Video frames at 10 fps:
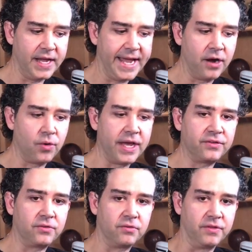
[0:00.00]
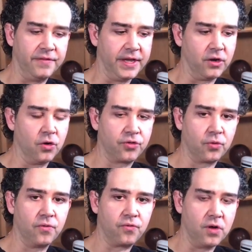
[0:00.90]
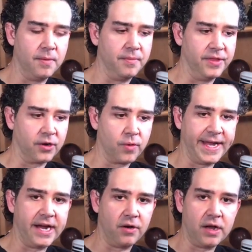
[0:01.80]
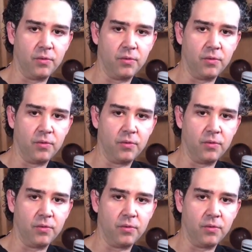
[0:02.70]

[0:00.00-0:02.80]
areas that they go through, from the gray area,